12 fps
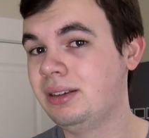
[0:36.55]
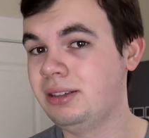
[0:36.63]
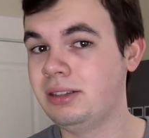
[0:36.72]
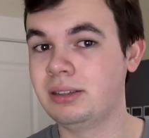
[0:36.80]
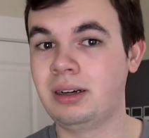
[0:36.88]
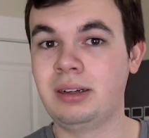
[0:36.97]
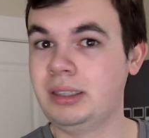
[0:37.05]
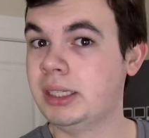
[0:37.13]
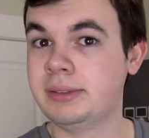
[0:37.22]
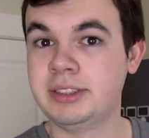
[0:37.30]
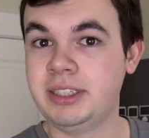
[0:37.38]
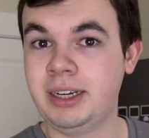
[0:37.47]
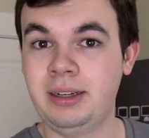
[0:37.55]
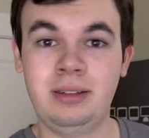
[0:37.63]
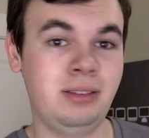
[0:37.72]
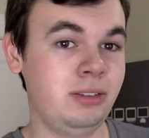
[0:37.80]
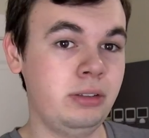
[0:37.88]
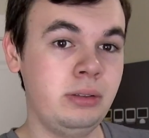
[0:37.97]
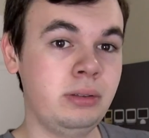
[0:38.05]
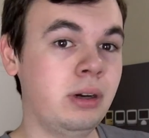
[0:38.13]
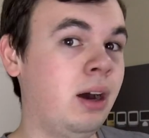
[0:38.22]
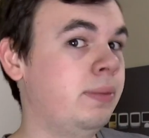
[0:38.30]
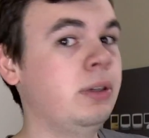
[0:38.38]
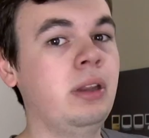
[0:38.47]
you're on level 10, you do
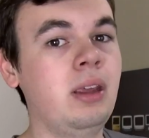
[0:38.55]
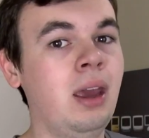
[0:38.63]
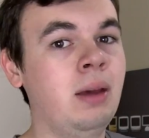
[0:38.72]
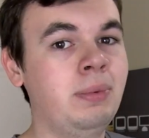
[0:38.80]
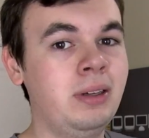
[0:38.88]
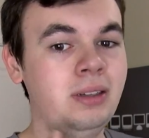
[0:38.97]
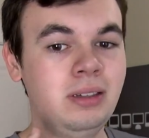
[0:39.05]
offload the app,